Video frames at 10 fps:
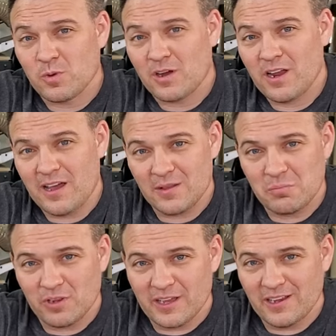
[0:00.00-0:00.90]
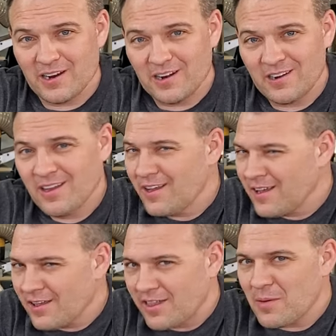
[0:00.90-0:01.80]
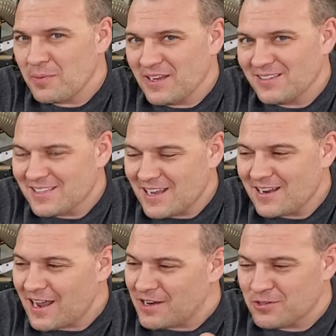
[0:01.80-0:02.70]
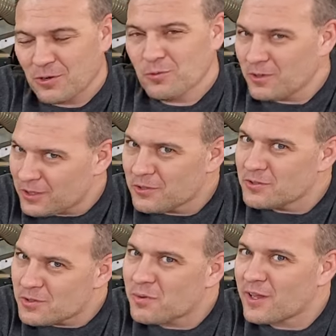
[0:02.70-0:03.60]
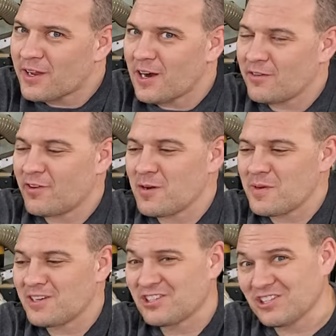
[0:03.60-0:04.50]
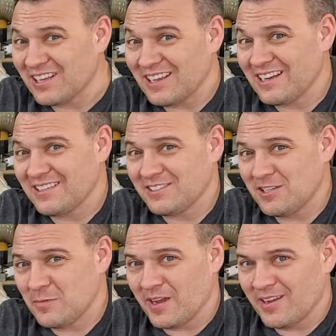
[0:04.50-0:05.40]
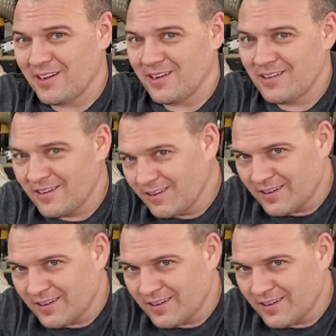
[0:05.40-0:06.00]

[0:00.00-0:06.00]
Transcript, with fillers: as one on the blade guard. That being said, I don't really use the blade guard very much because I like to see my cut.